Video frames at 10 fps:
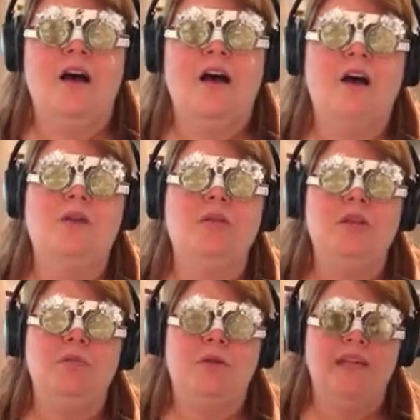Oh, when
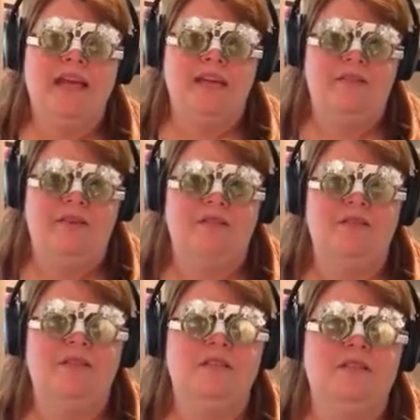you put the before
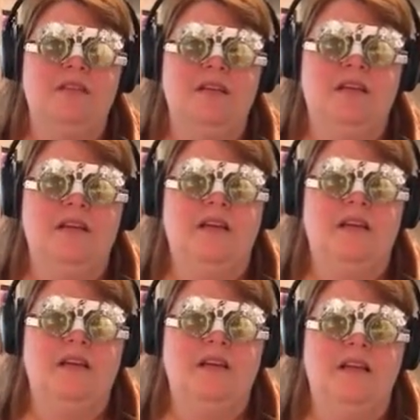our exam
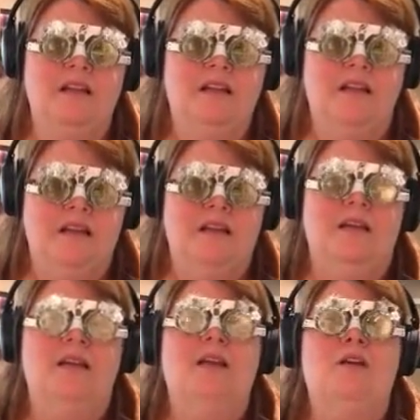began.
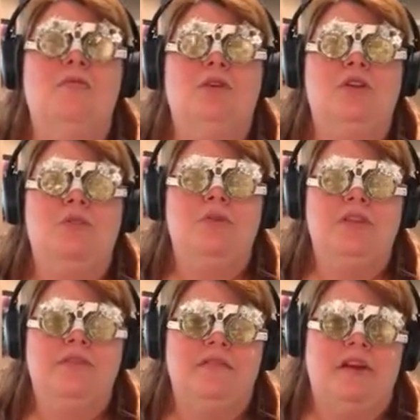When you
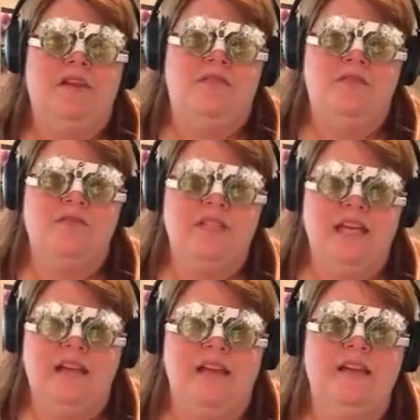put the headphones
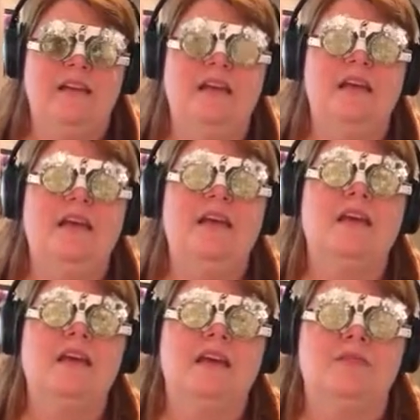on,
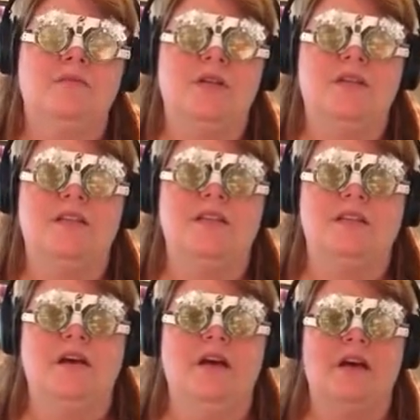it was
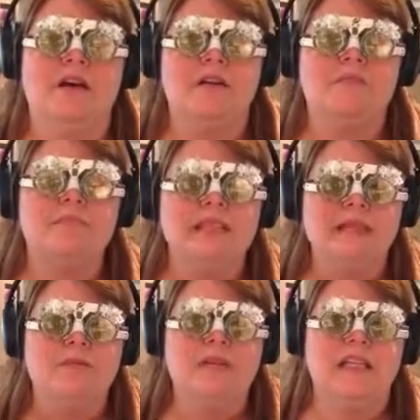a
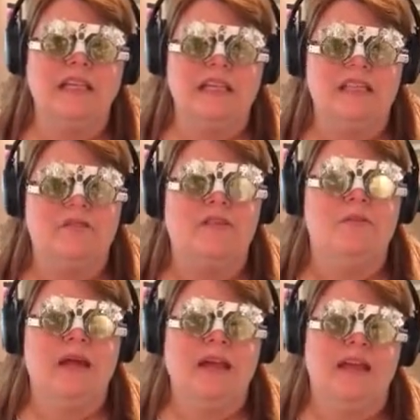complete release from
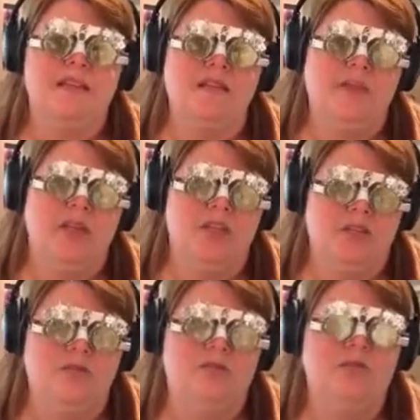my head to my
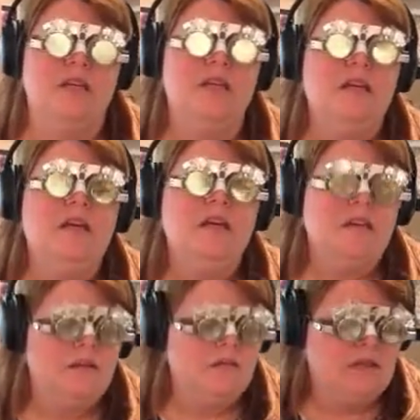toes.
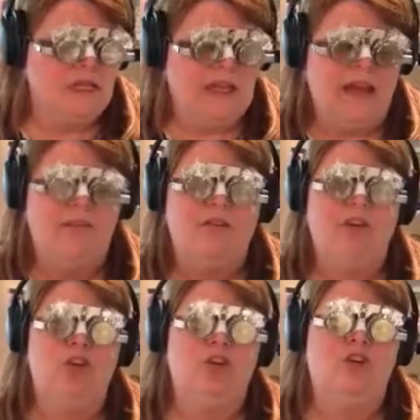It was like every
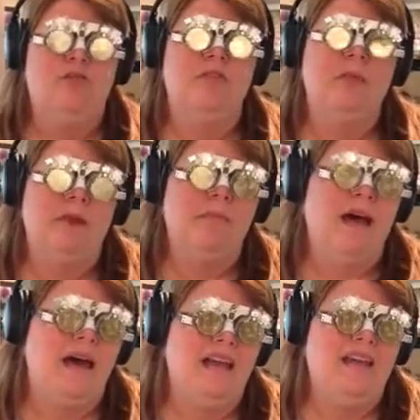nerve in my
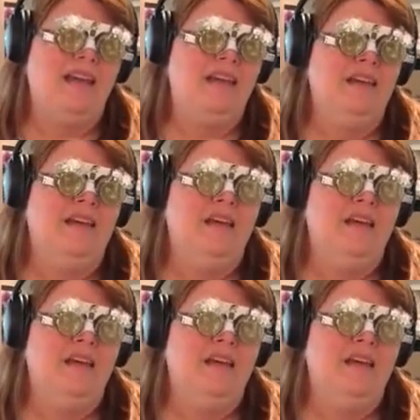body.